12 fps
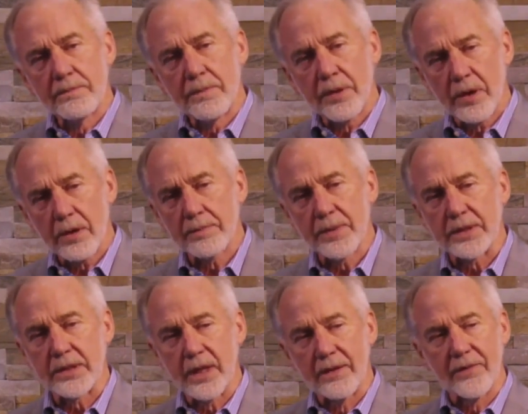
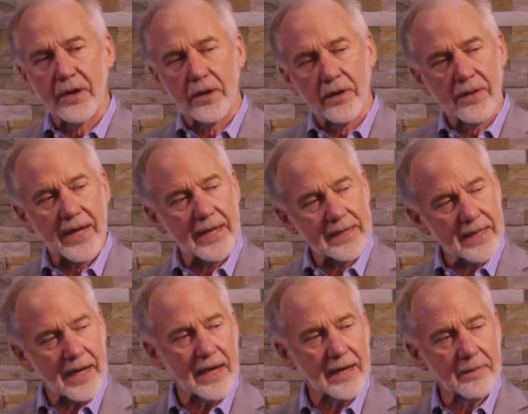purpose of all that
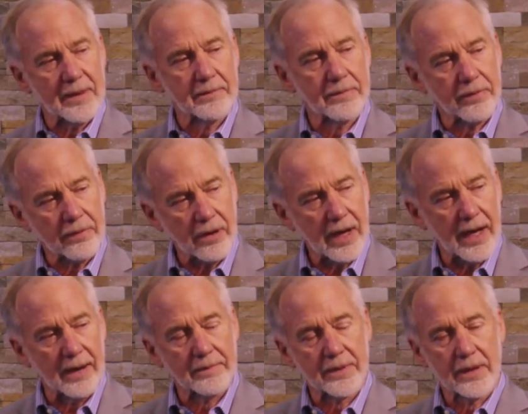time and
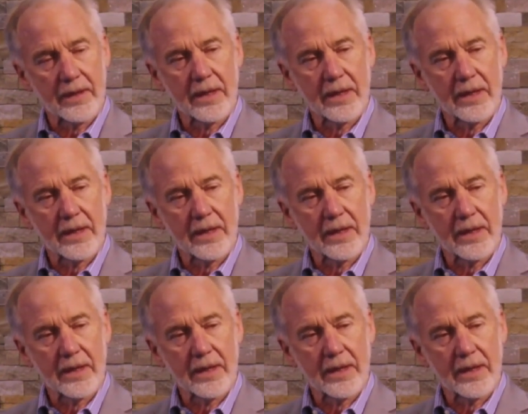prep,